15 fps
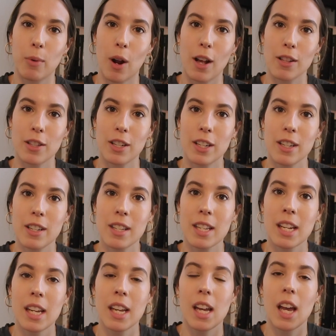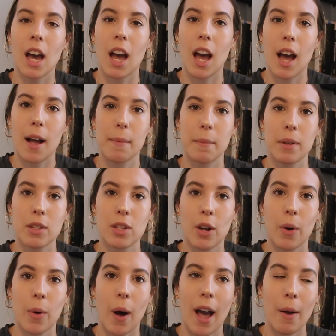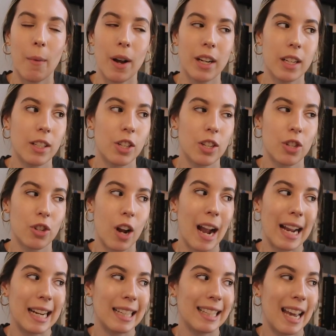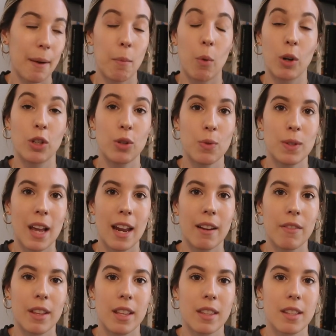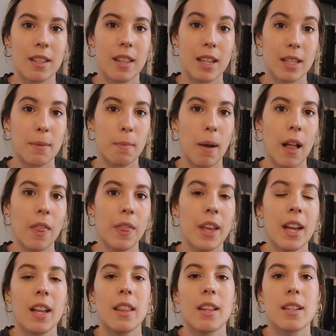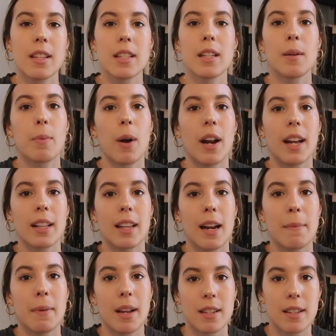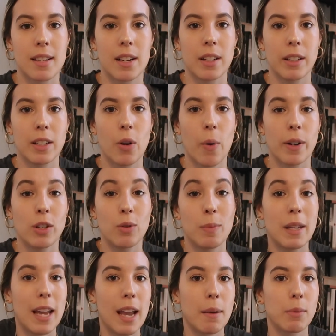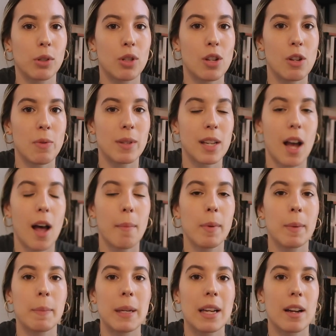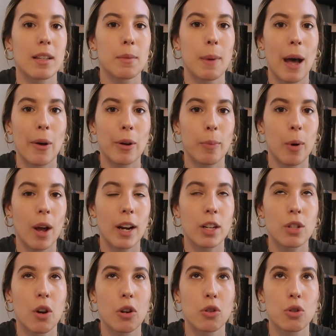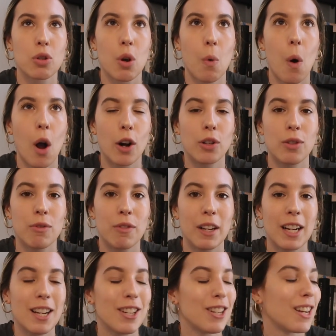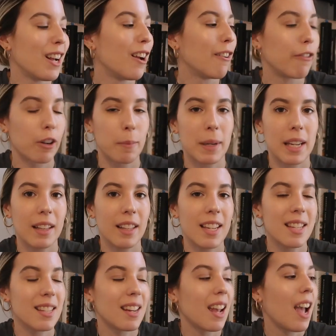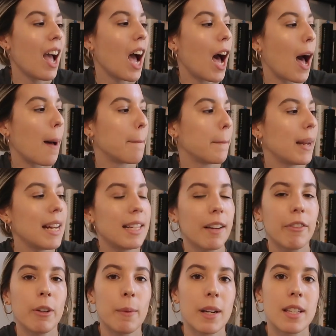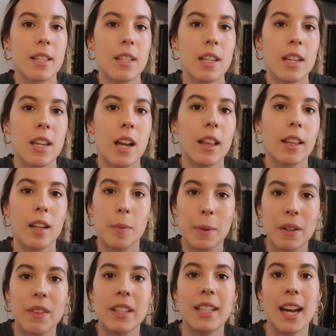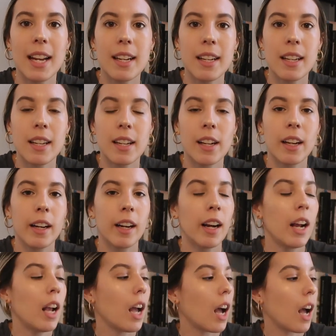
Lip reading: bronzers. So I want to just try and get more use out of this month. This isn't a product that I'm necessarily going to be able to use up because powder products are so hard to finish, for me at least. But I definitely want to see a little bit of a dent in here,